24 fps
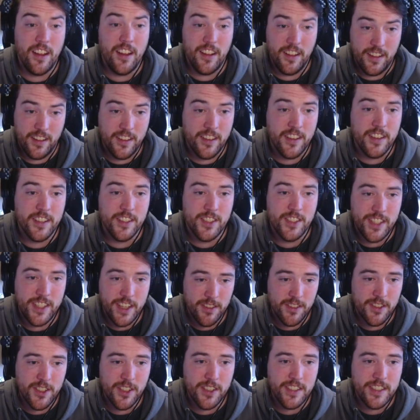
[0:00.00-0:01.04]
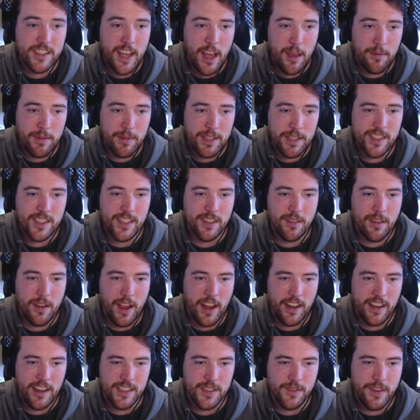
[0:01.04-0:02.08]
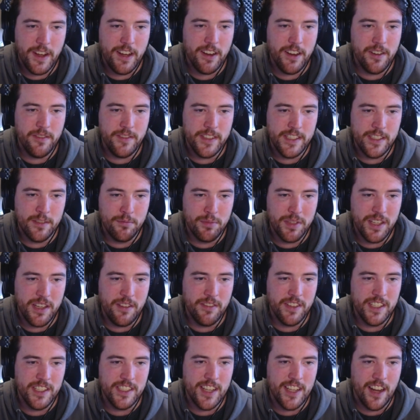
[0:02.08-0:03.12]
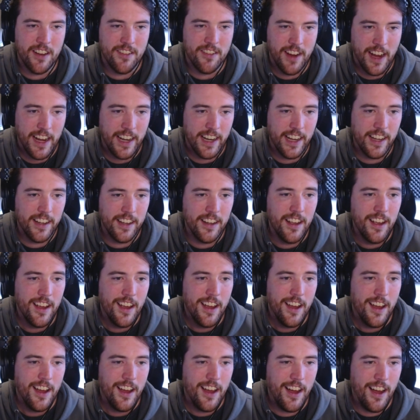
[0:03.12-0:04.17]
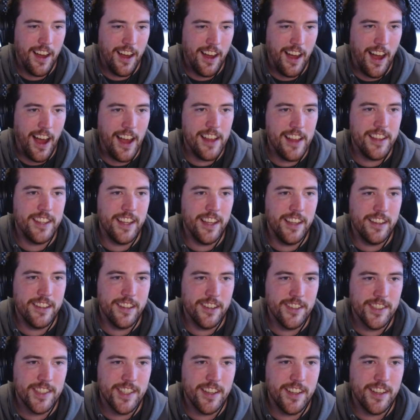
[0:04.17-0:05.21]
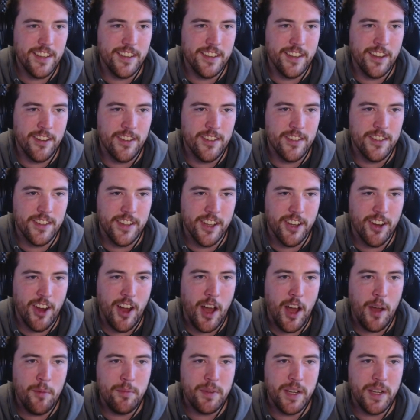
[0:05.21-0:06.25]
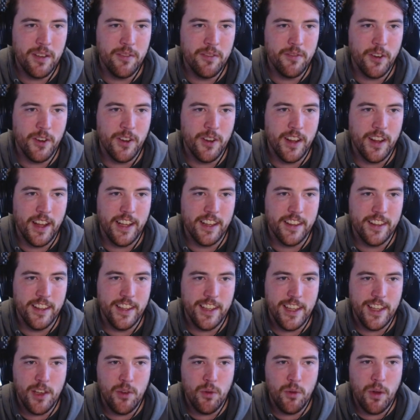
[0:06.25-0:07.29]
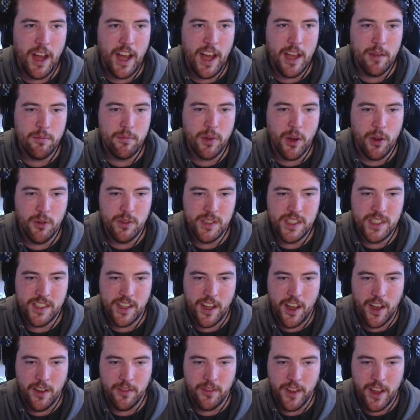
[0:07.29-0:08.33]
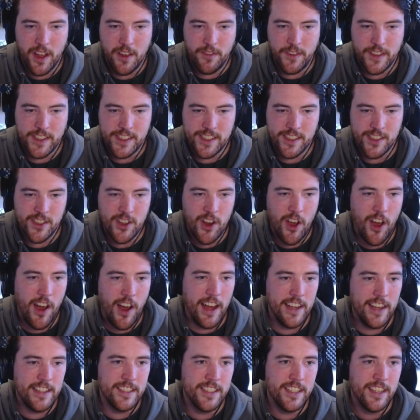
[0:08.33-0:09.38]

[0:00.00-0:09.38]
the shield took damage, and it's very visibly regenerating. I think they're opting for like the UI approach of, if it's not